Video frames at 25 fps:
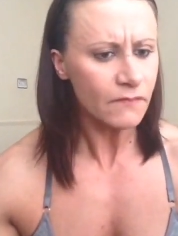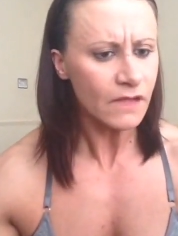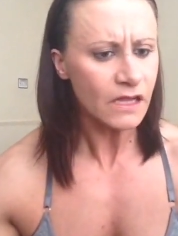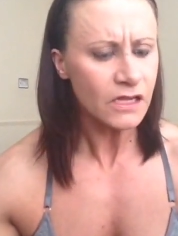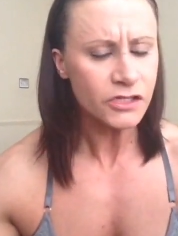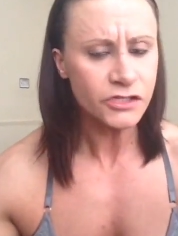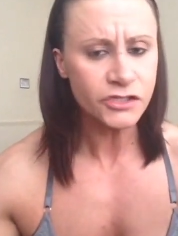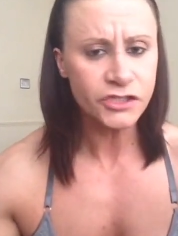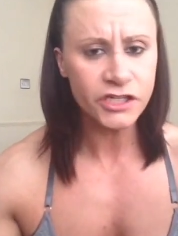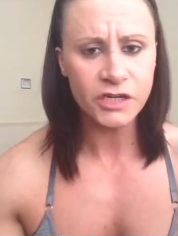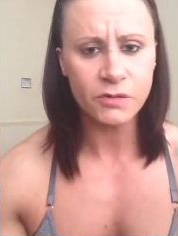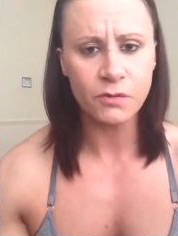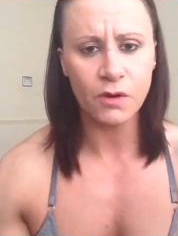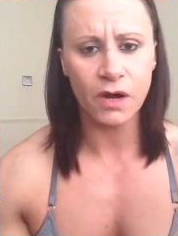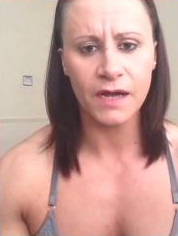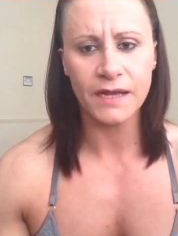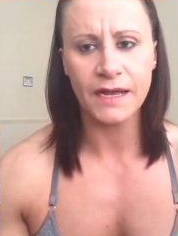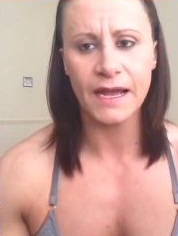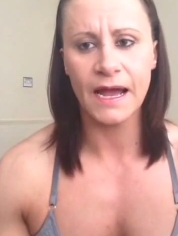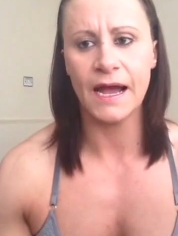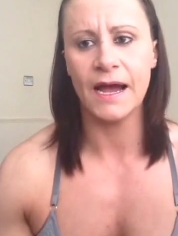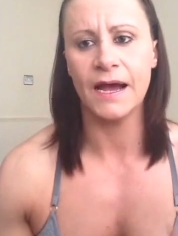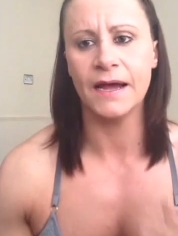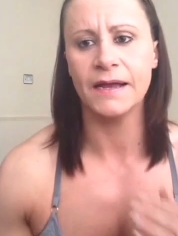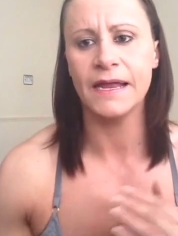do what I
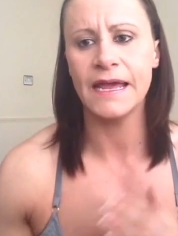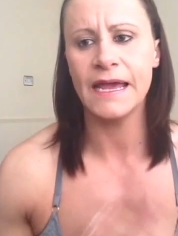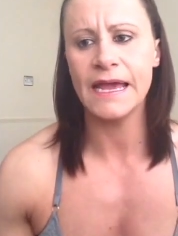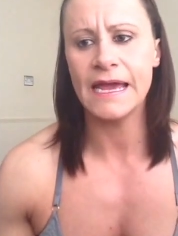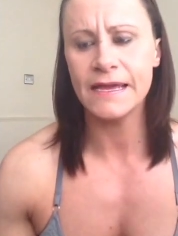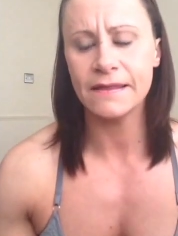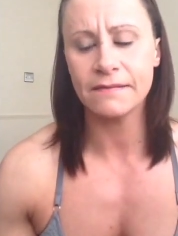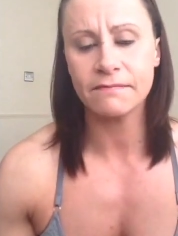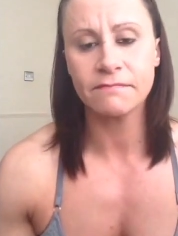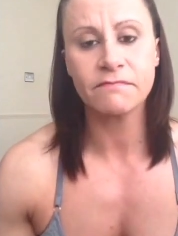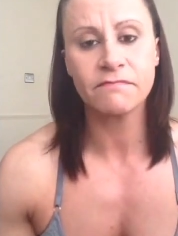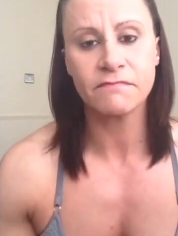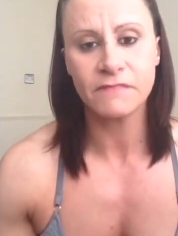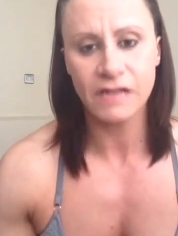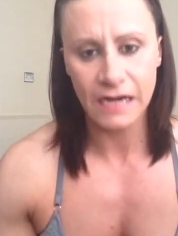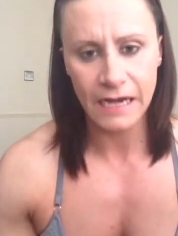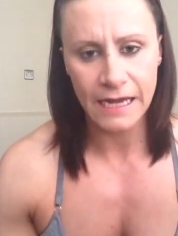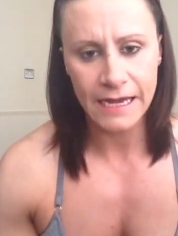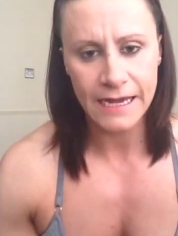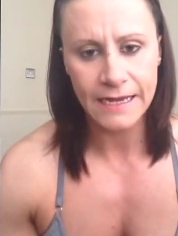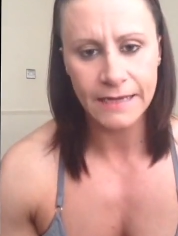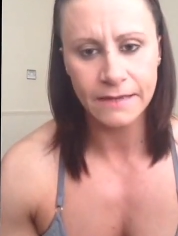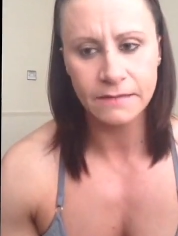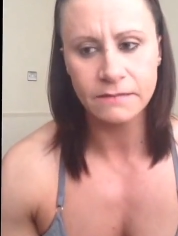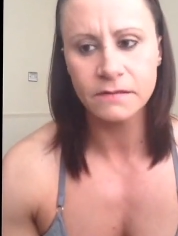can, eat
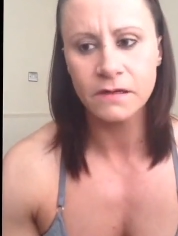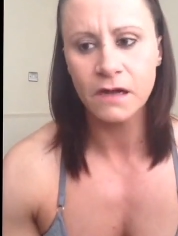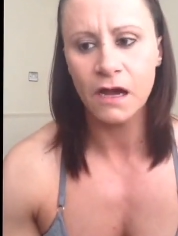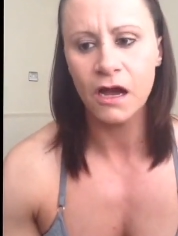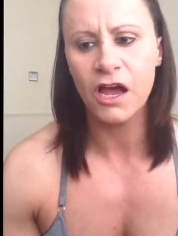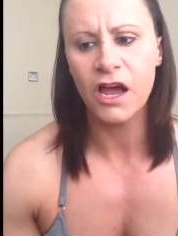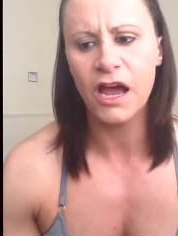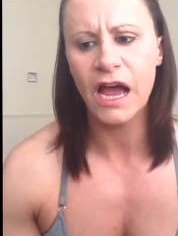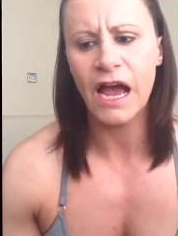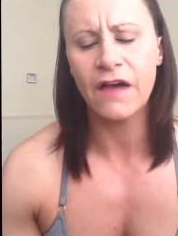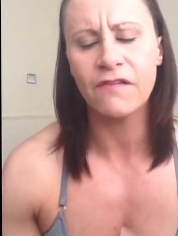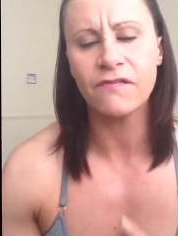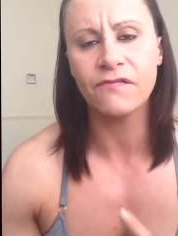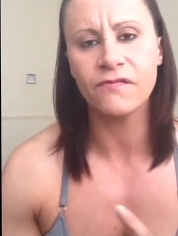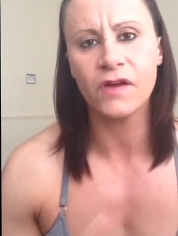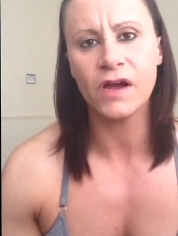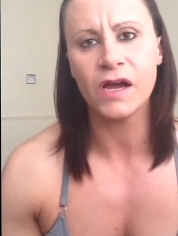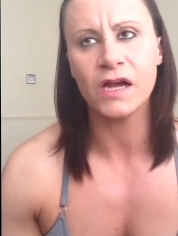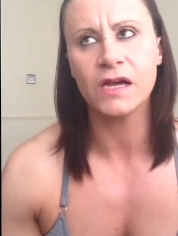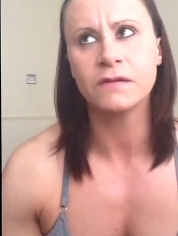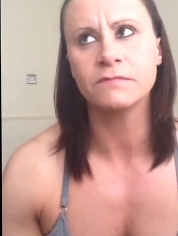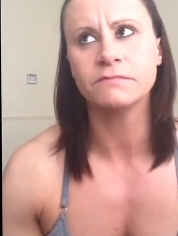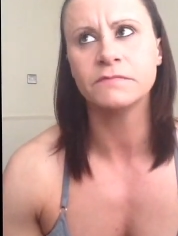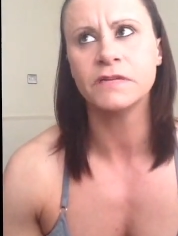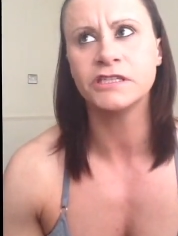clean. I have
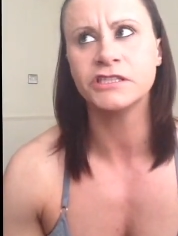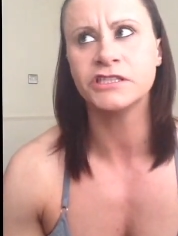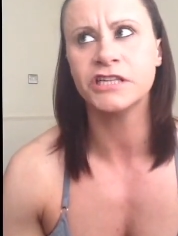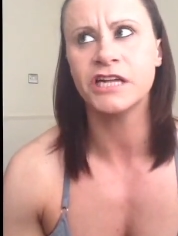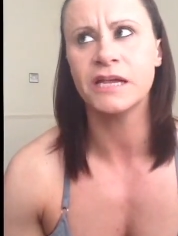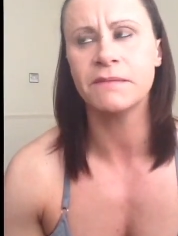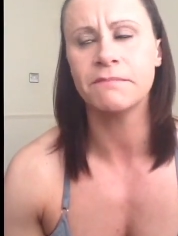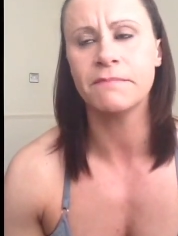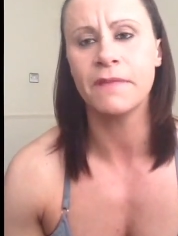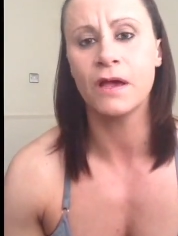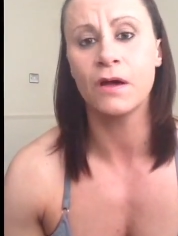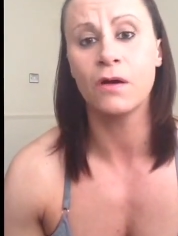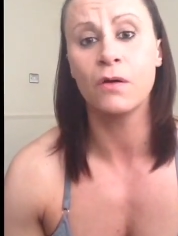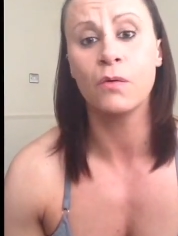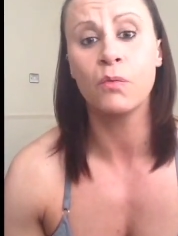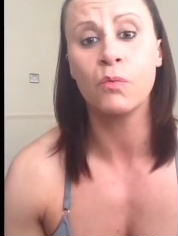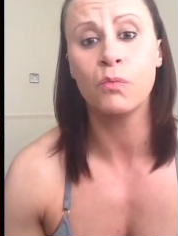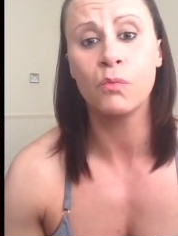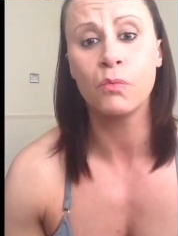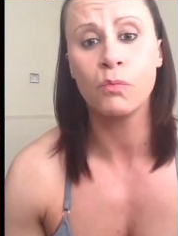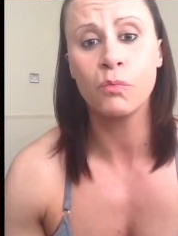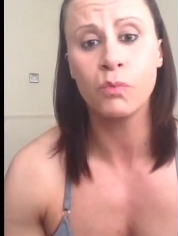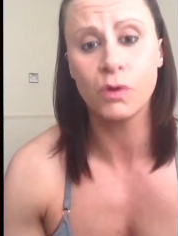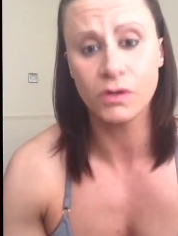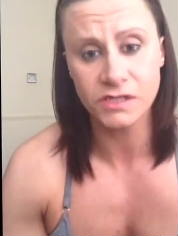a cheat meal
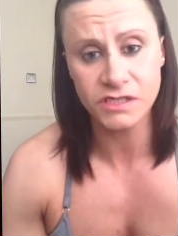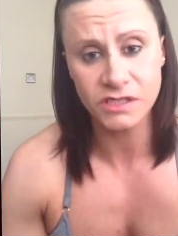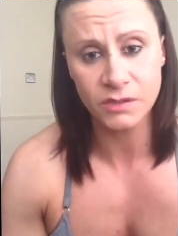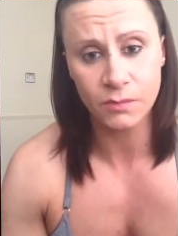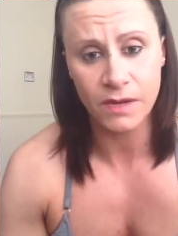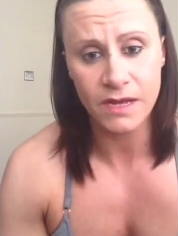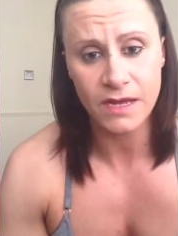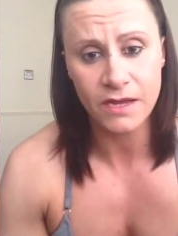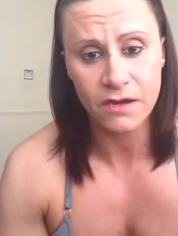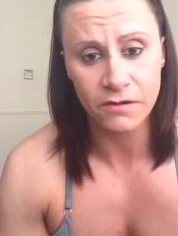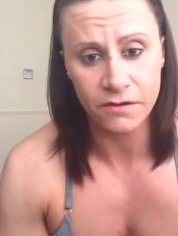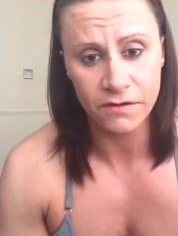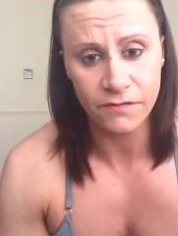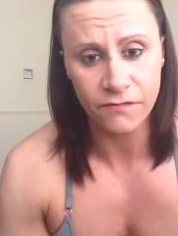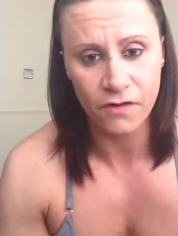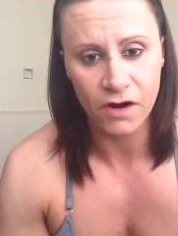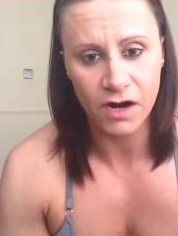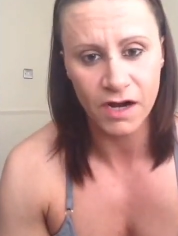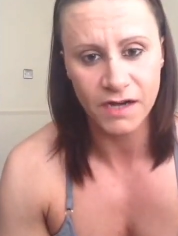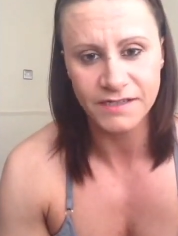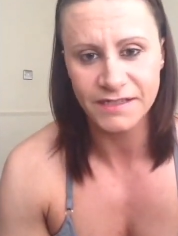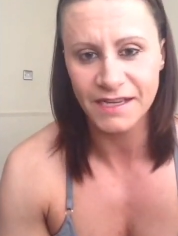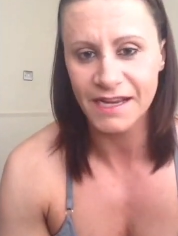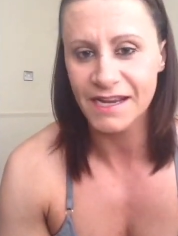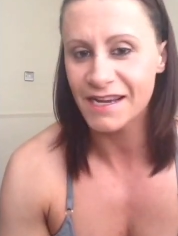once a week on a
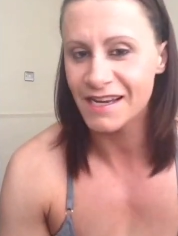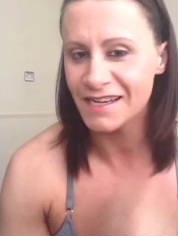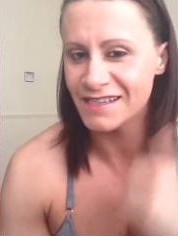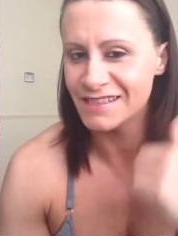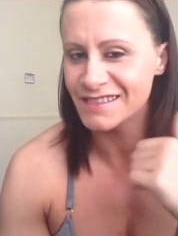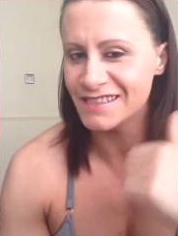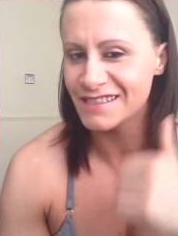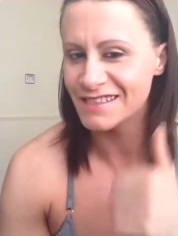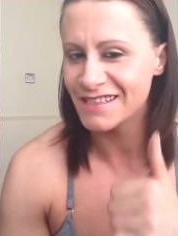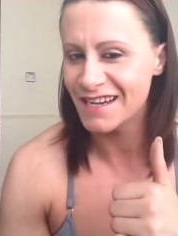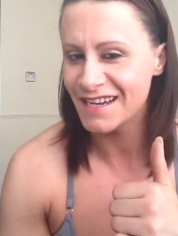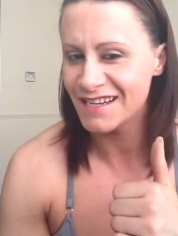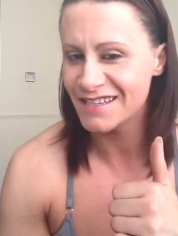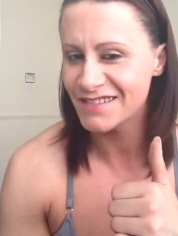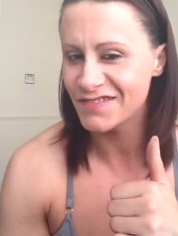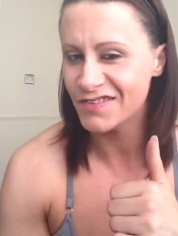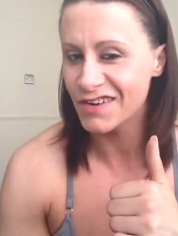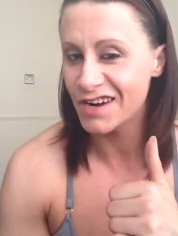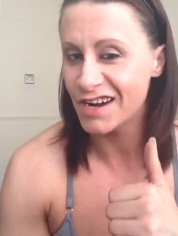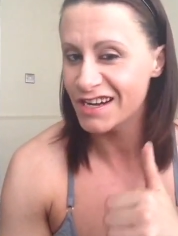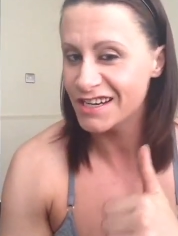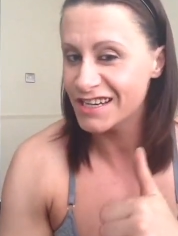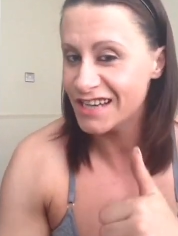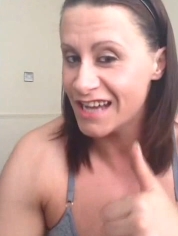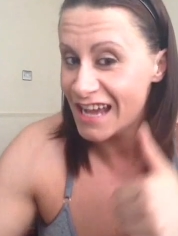Friday, and today's
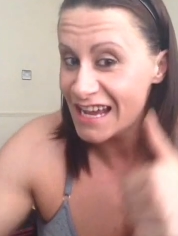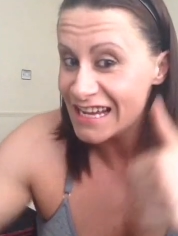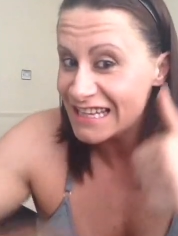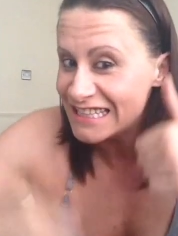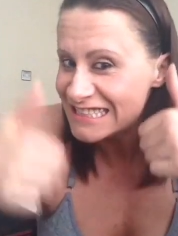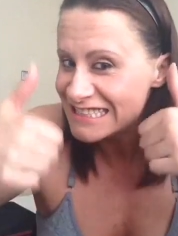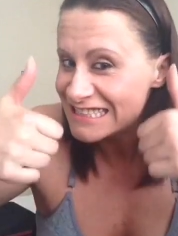Friday.